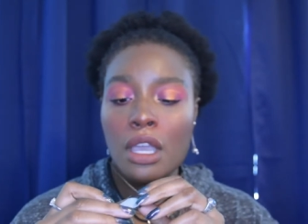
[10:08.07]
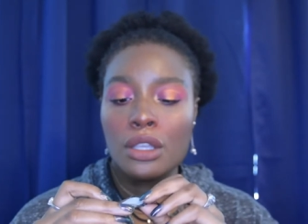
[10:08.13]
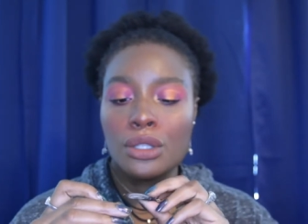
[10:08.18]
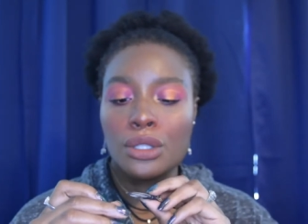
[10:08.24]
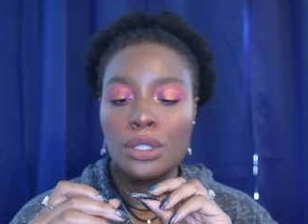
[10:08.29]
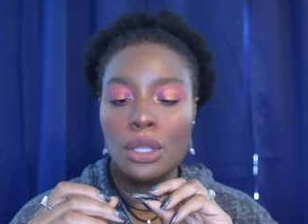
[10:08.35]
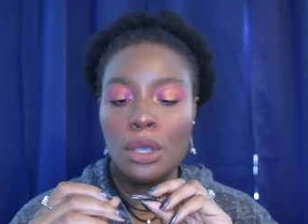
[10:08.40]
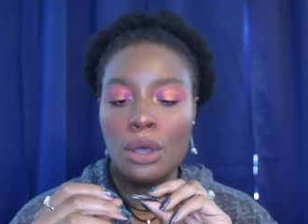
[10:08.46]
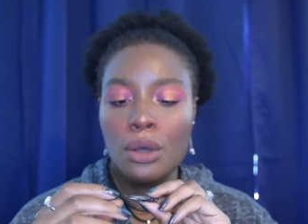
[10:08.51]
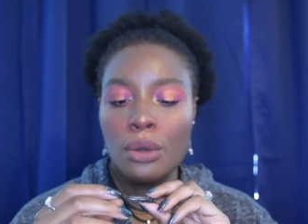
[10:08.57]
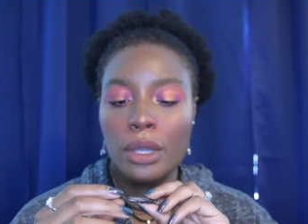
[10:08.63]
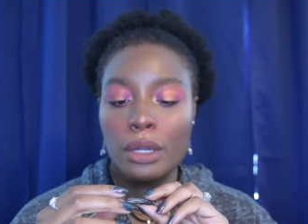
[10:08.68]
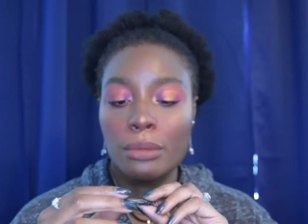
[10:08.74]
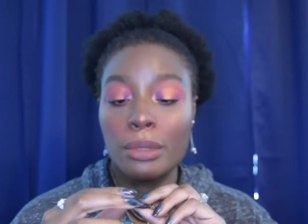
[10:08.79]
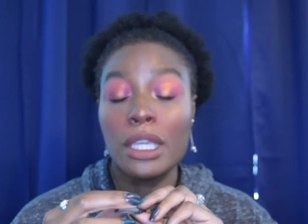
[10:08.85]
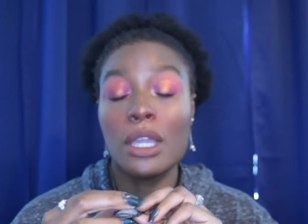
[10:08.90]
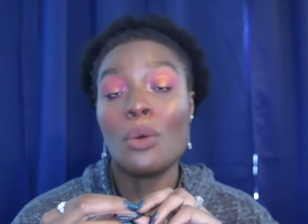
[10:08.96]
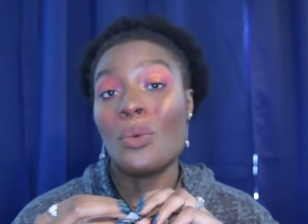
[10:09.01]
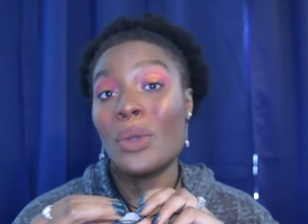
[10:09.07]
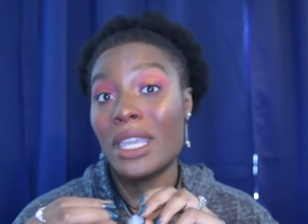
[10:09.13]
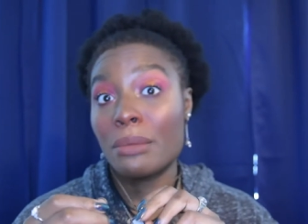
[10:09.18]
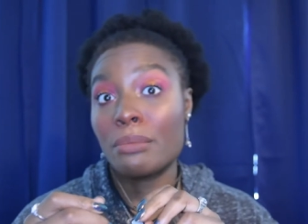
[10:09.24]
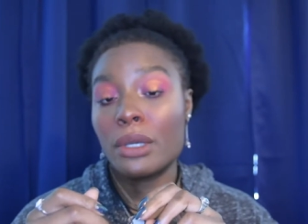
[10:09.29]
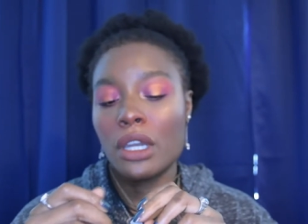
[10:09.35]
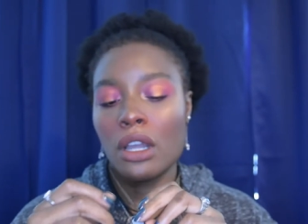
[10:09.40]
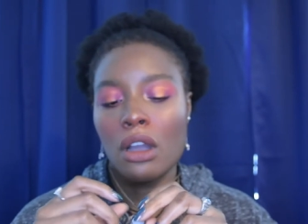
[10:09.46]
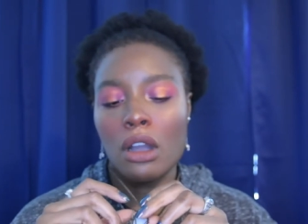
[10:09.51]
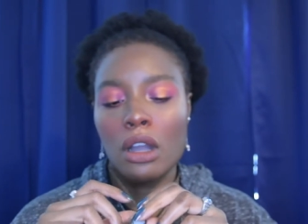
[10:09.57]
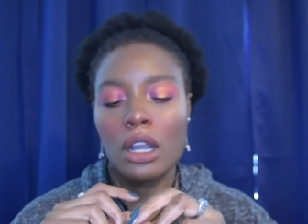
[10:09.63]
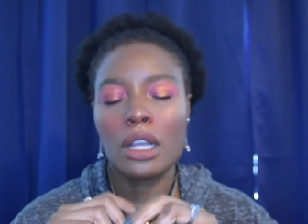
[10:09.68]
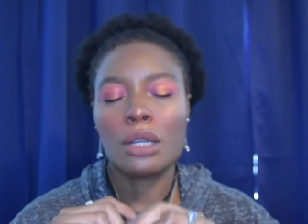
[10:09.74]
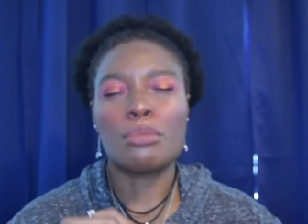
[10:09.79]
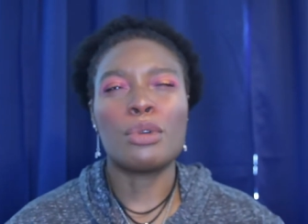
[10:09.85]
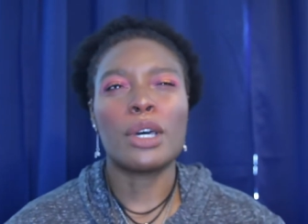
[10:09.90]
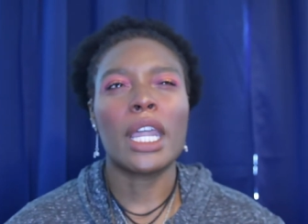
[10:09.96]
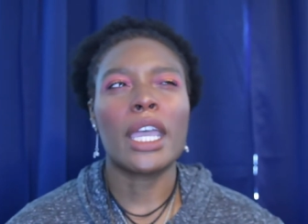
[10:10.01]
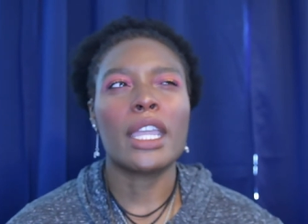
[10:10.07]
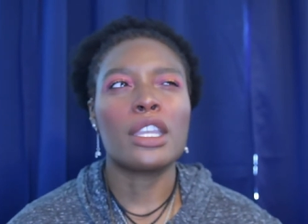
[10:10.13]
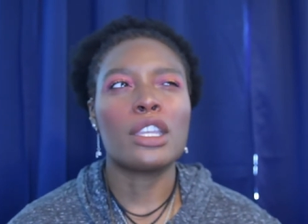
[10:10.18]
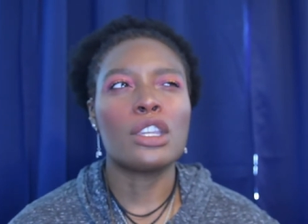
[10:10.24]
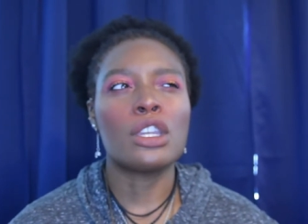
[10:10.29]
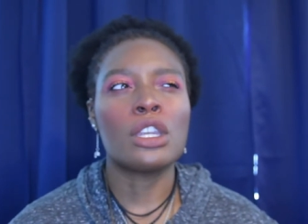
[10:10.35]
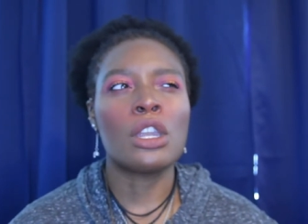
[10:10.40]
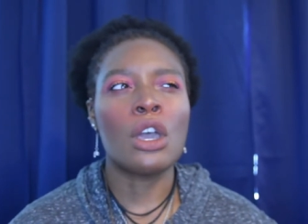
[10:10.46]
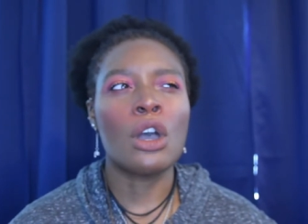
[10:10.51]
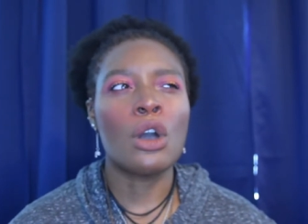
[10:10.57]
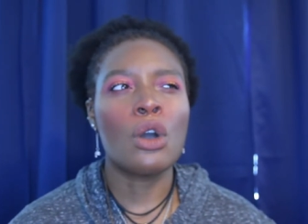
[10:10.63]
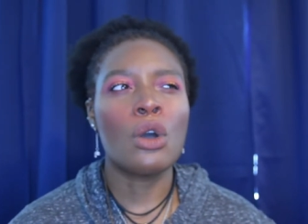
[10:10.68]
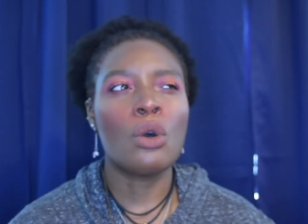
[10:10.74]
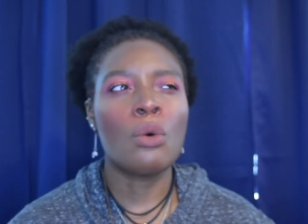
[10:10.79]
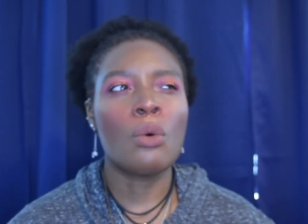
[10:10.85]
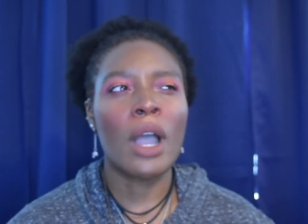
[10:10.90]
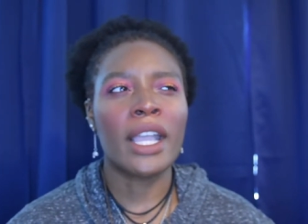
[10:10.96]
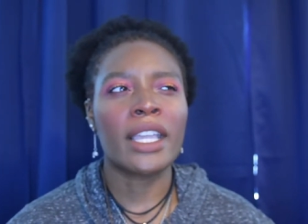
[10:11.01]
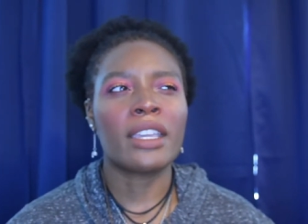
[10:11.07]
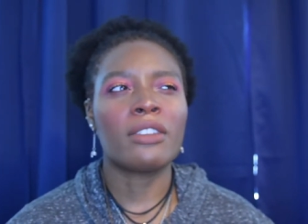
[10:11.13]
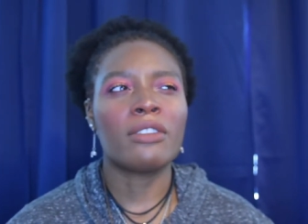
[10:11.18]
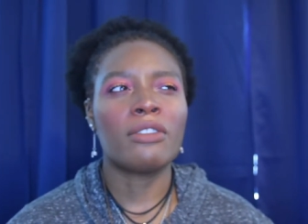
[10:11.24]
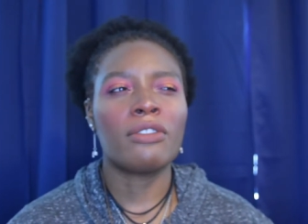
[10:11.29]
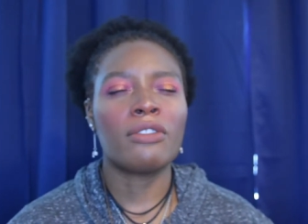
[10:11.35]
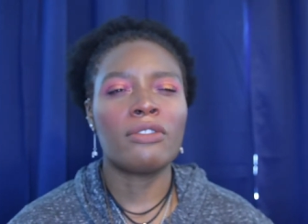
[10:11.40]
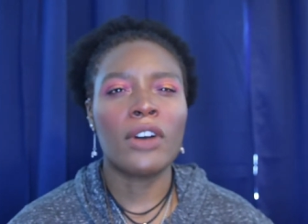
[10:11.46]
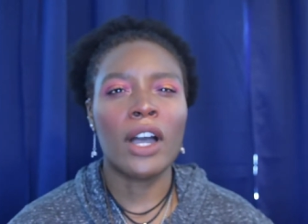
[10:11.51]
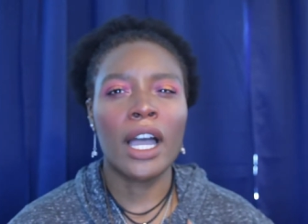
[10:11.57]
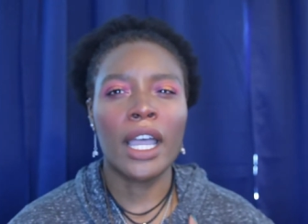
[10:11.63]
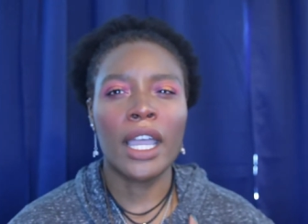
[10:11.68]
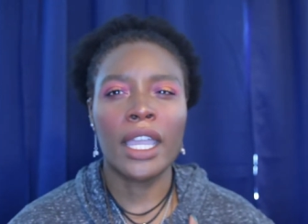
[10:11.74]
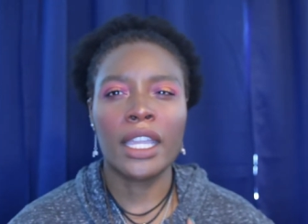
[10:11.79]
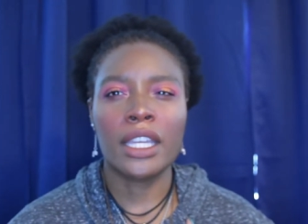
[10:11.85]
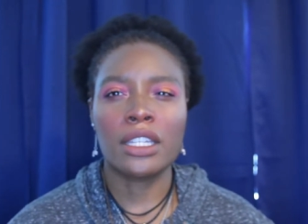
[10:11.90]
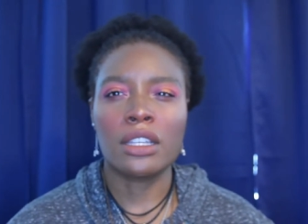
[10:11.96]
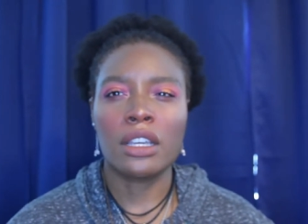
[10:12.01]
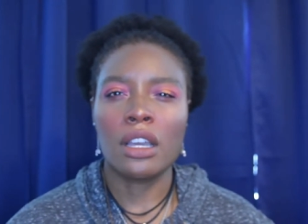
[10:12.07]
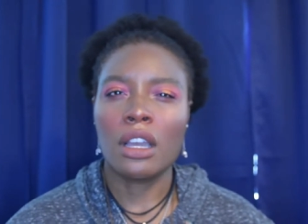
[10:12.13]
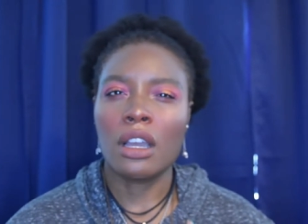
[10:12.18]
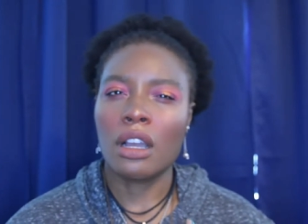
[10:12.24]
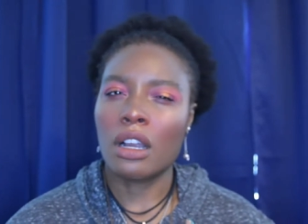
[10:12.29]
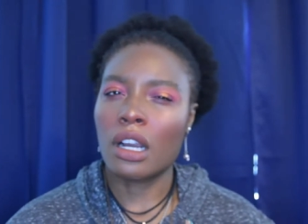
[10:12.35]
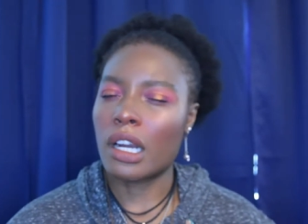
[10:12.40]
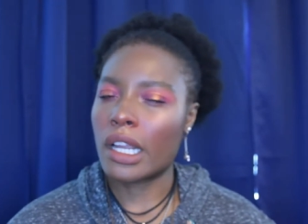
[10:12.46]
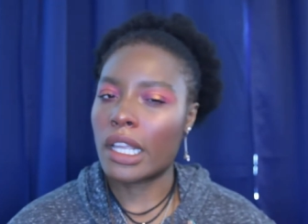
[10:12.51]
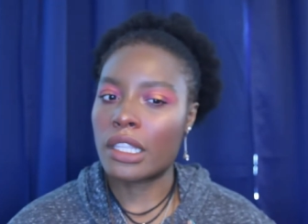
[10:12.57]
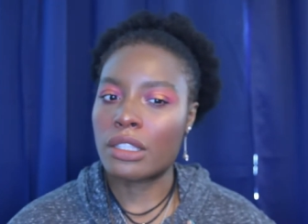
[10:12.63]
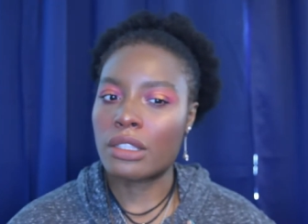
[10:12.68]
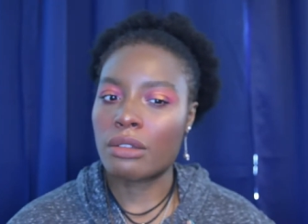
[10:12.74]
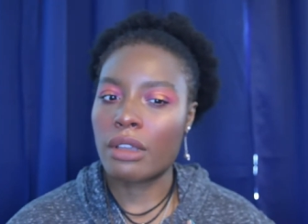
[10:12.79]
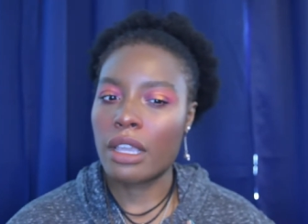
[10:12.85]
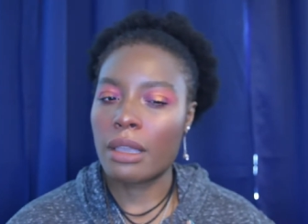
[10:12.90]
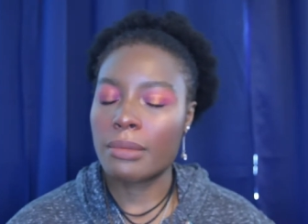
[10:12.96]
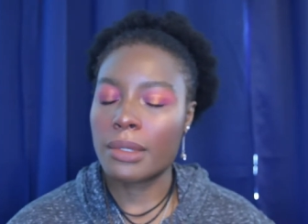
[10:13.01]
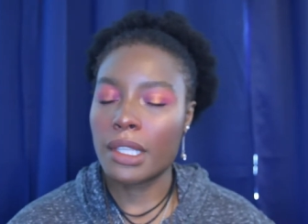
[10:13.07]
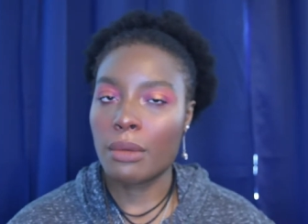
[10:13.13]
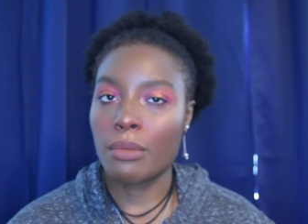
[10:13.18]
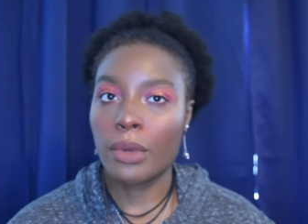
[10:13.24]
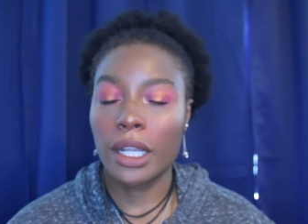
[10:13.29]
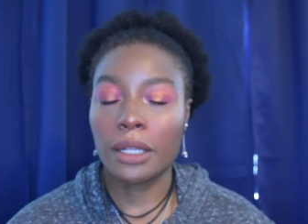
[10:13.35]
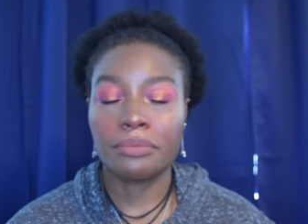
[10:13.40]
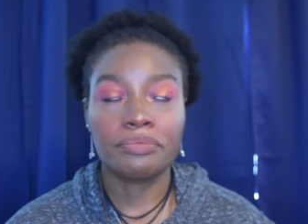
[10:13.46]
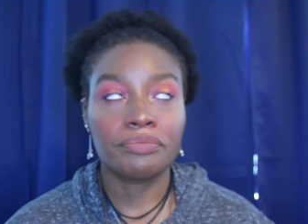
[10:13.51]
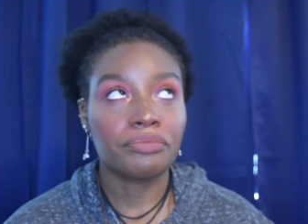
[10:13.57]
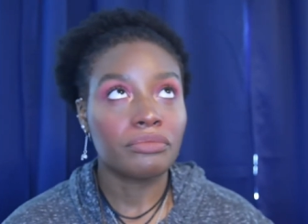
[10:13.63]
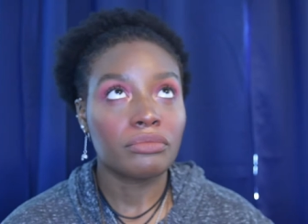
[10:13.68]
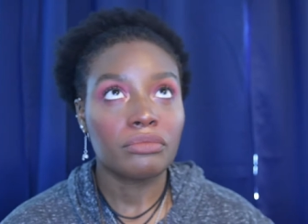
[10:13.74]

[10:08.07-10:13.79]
so it'll be a wee bit hard, but I know I can find her Instagram somewhere.